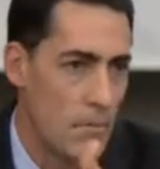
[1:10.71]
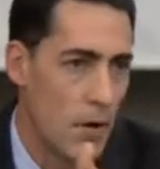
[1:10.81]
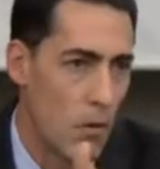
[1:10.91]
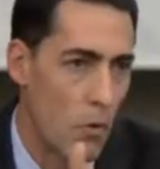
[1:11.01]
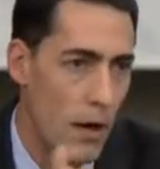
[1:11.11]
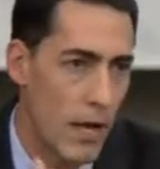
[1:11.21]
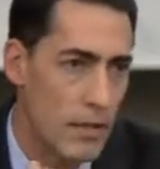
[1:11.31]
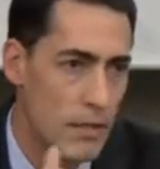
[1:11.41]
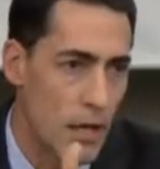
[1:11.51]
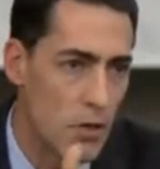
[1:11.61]
But what I
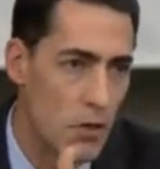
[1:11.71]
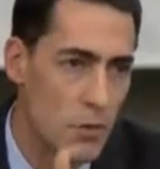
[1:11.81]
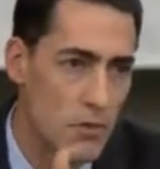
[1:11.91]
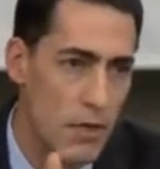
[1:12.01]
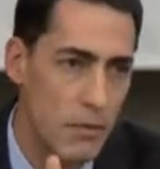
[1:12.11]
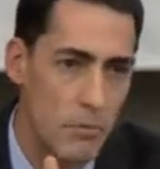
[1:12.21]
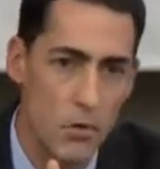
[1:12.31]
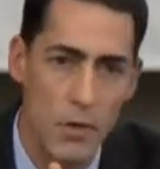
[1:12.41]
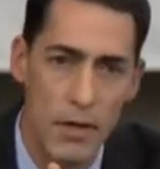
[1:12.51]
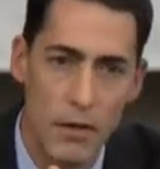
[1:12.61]
can tell you is that in
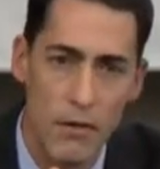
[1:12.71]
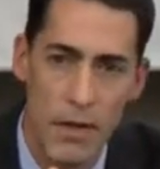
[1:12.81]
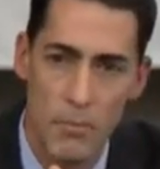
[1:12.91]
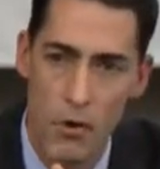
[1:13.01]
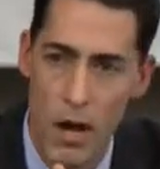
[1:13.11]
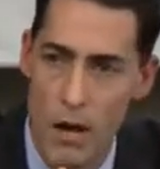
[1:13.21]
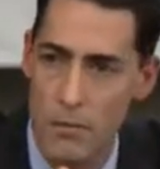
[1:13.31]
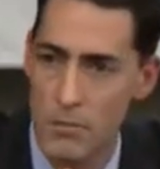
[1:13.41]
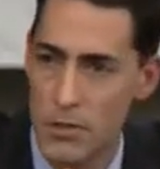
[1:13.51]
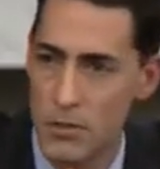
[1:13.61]
Blue Hill, they
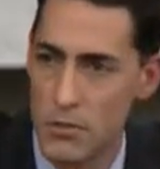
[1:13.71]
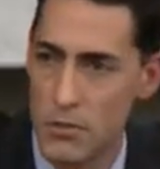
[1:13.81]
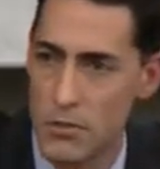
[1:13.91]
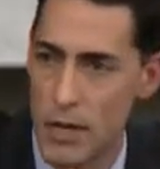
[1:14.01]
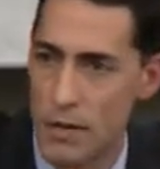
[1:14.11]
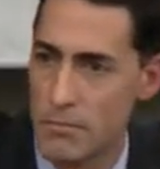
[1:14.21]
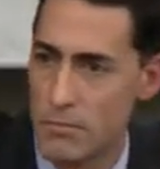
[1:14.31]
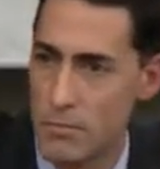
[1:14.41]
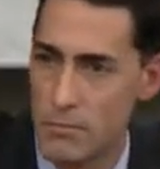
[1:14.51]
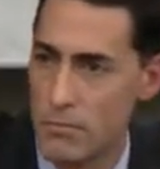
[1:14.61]
probably do, and
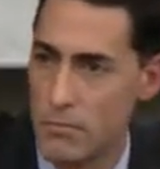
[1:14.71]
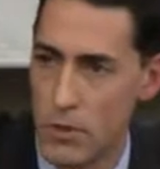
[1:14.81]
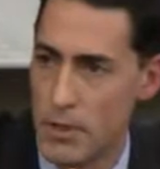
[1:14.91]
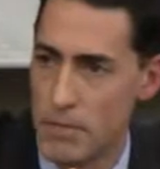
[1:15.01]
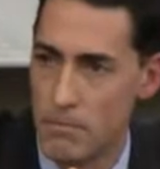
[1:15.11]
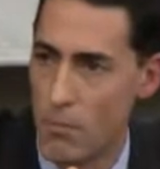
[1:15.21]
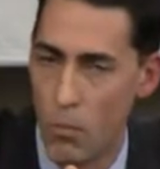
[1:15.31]
I'm really